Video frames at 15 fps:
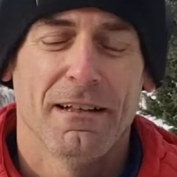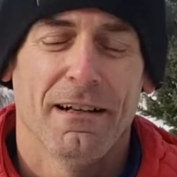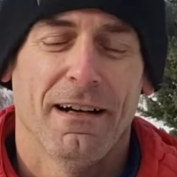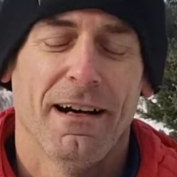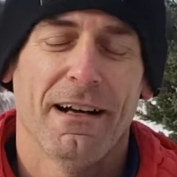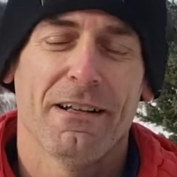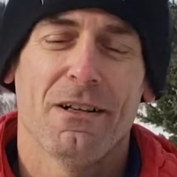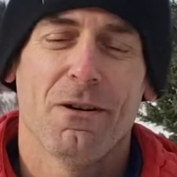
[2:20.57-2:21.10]

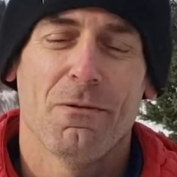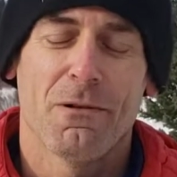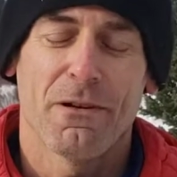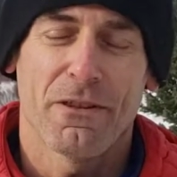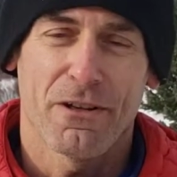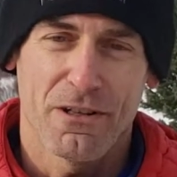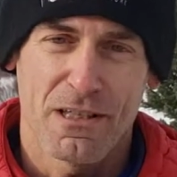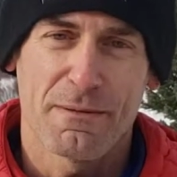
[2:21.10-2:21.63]
I know where the
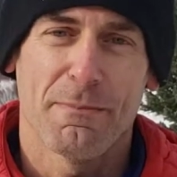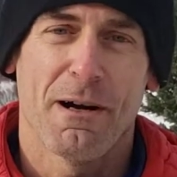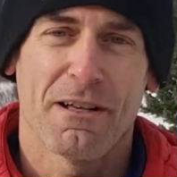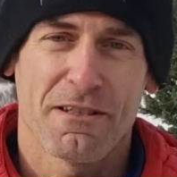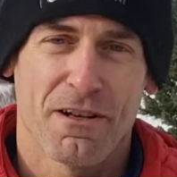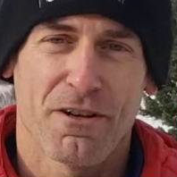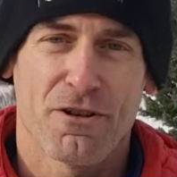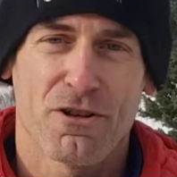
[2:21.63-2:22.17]
good spots
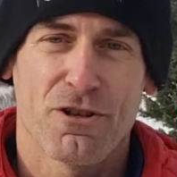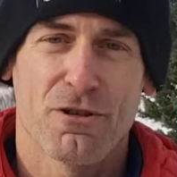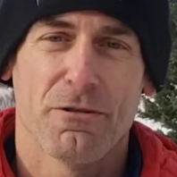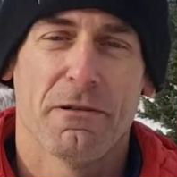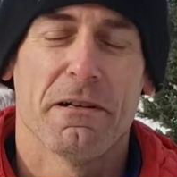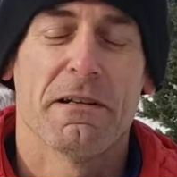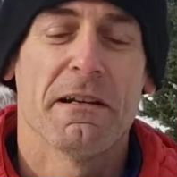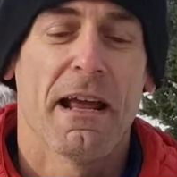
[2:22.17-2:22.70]
are to shoot
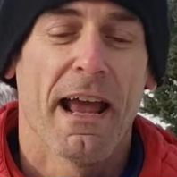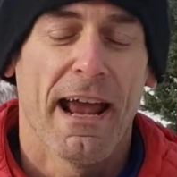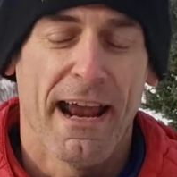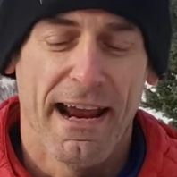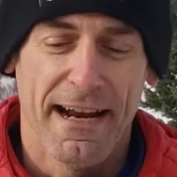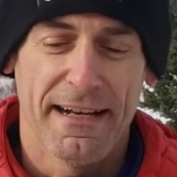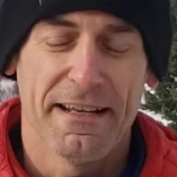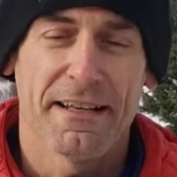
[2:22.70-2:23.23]
in
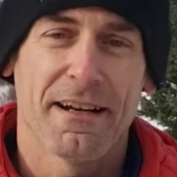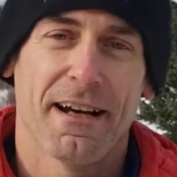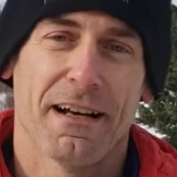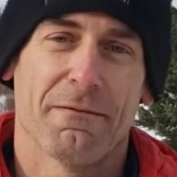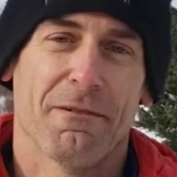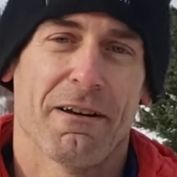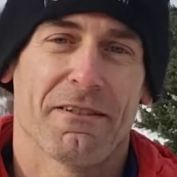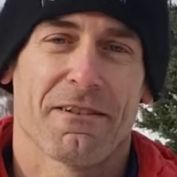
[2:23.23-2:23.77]
any kind of
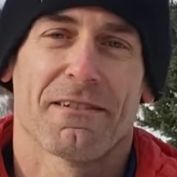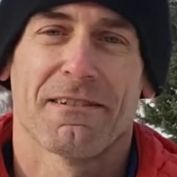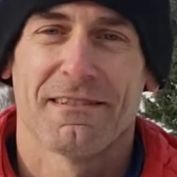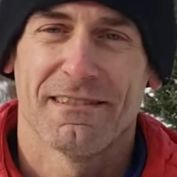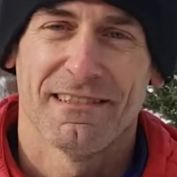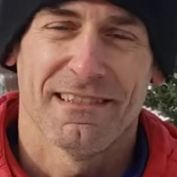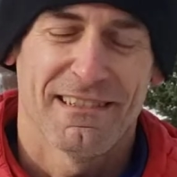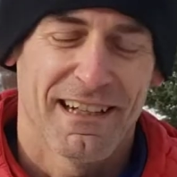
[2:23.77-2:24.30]
weather.
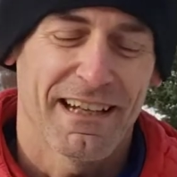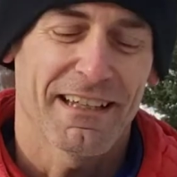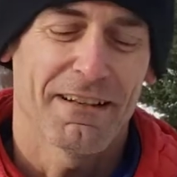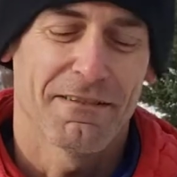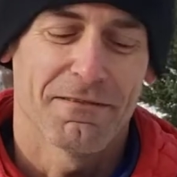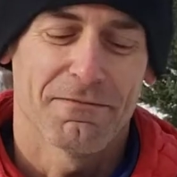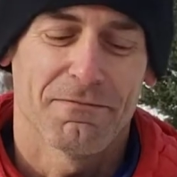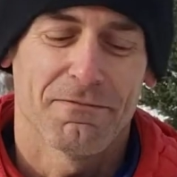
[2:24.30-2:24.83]
I
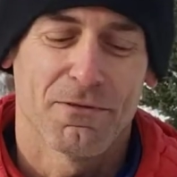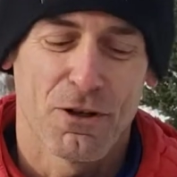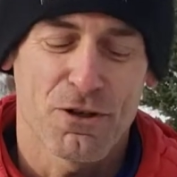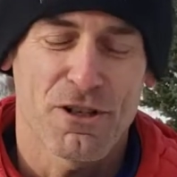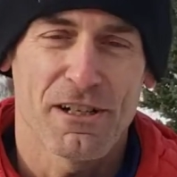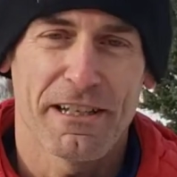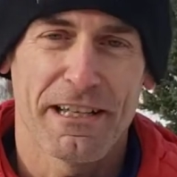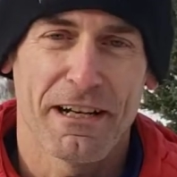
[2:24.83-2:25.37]
can
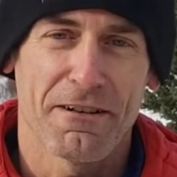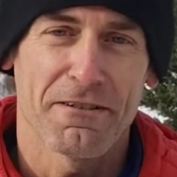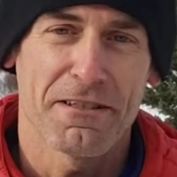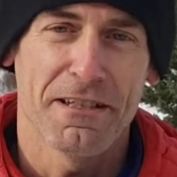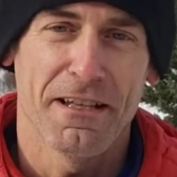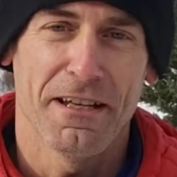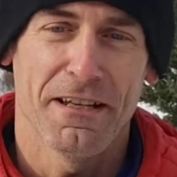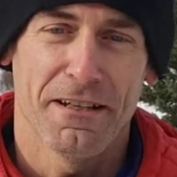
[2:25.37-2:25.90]
virtually
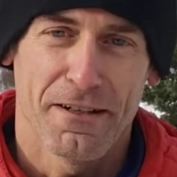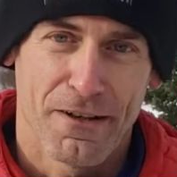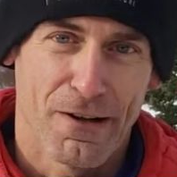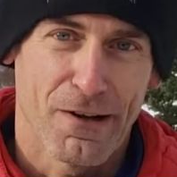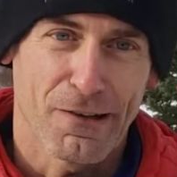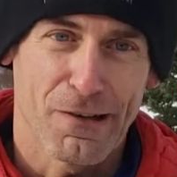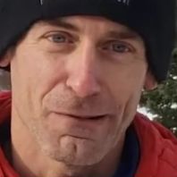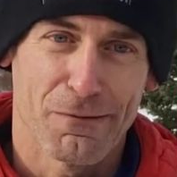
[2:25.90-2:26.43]
guarantee,
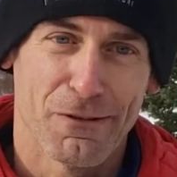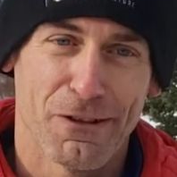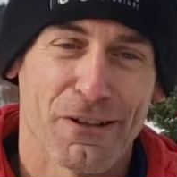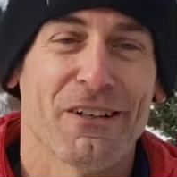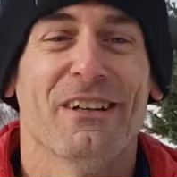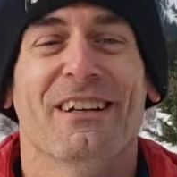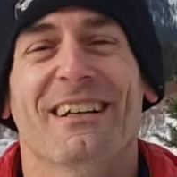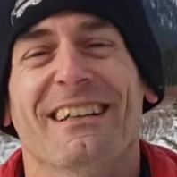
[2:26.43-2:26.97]
knock on wood,
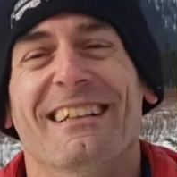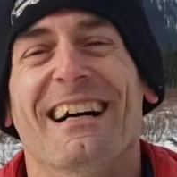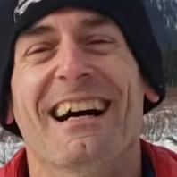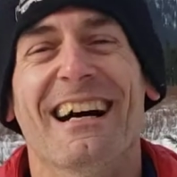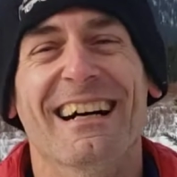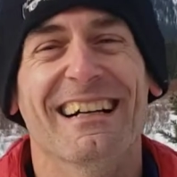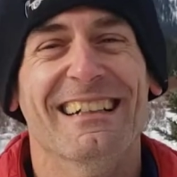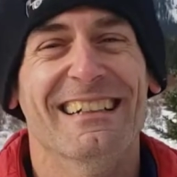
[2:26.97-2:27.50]

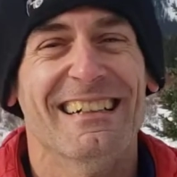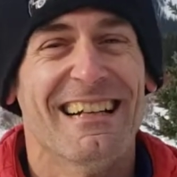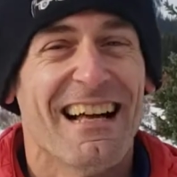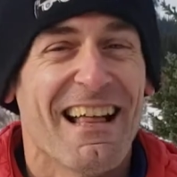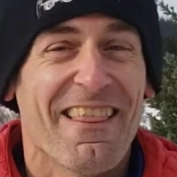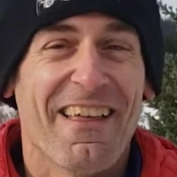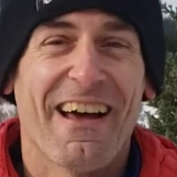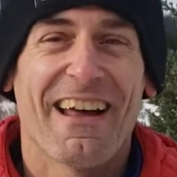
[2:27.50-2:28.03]

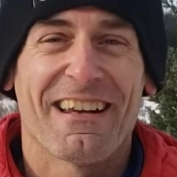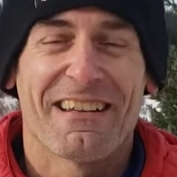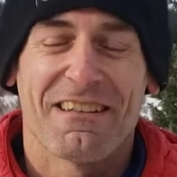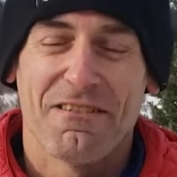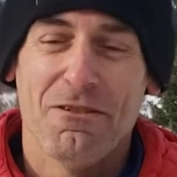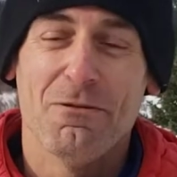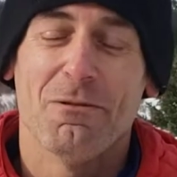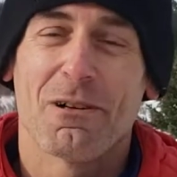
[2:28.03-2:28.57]
that
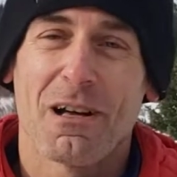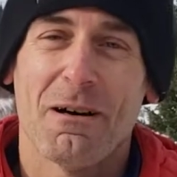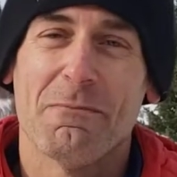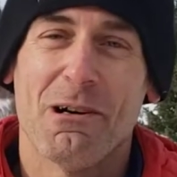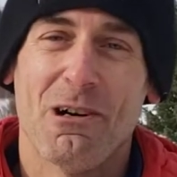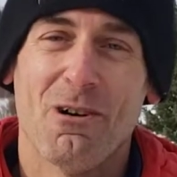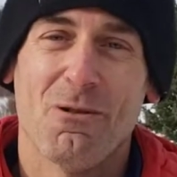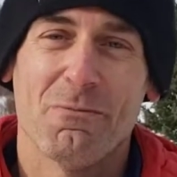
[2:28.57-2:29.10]
you will come
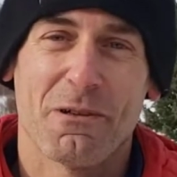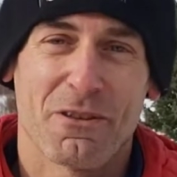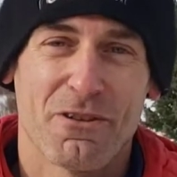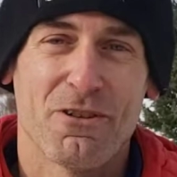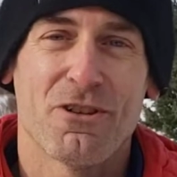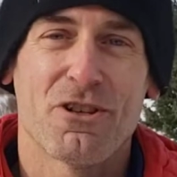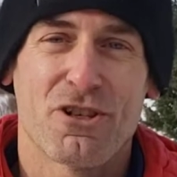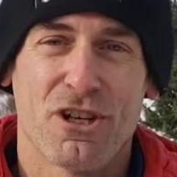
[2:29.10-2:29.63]
home with
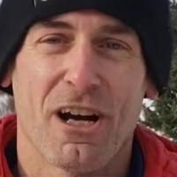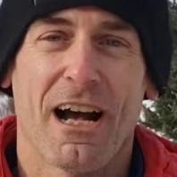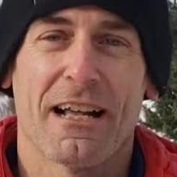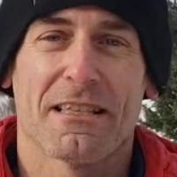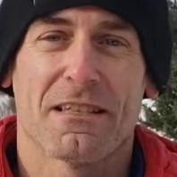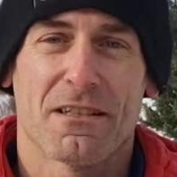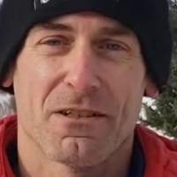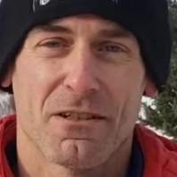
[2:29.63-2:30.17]
good
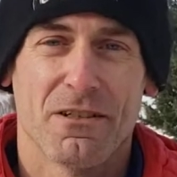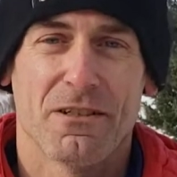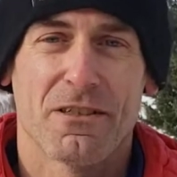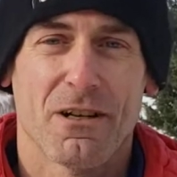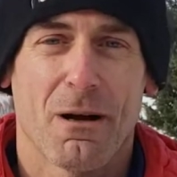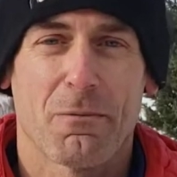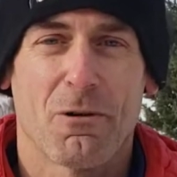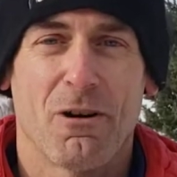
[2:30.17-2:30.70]
shots, good
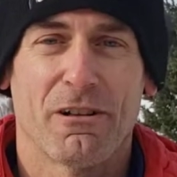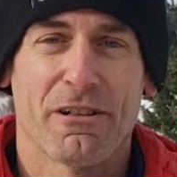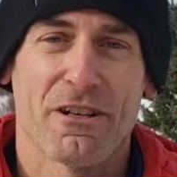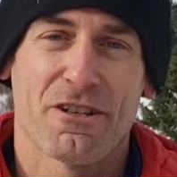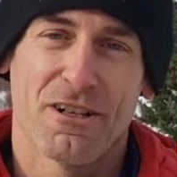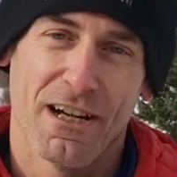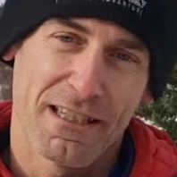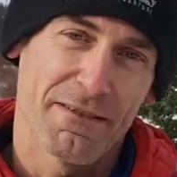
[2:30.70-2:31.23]
top quality
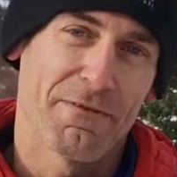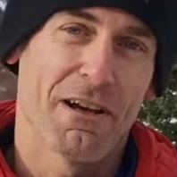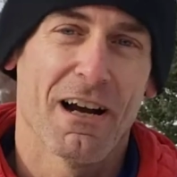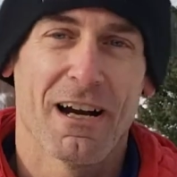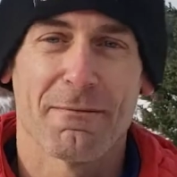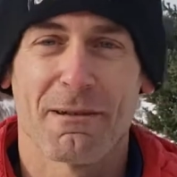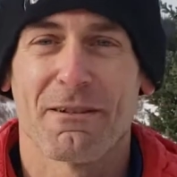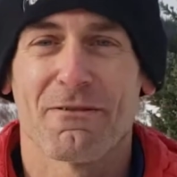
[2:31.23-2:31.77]
shots if you
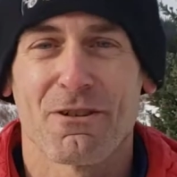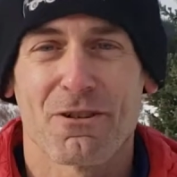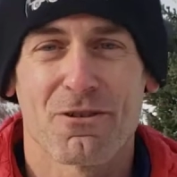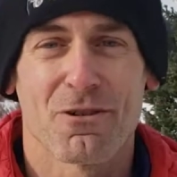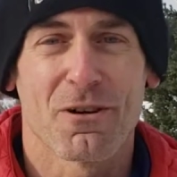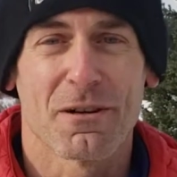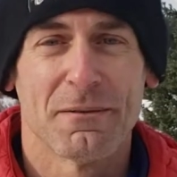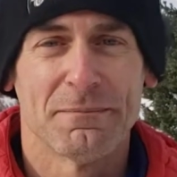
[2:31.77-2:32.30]
hire me for a tour.